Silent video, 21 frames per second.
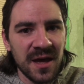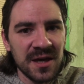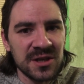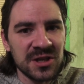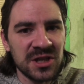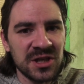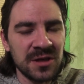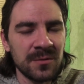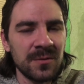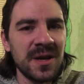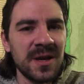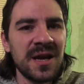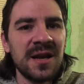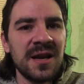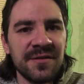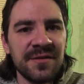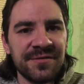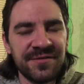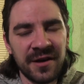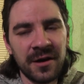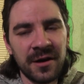she
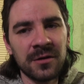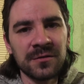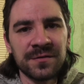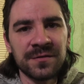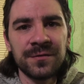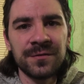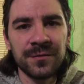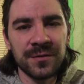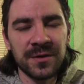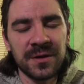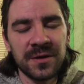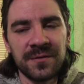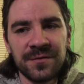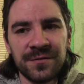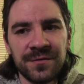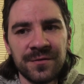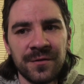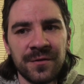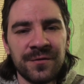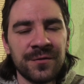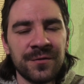really felt for
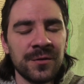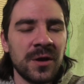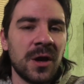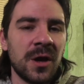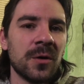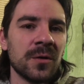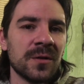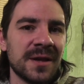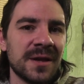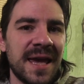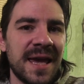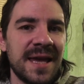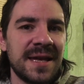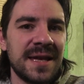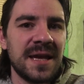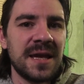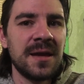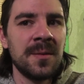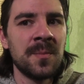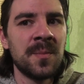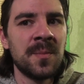the old lady,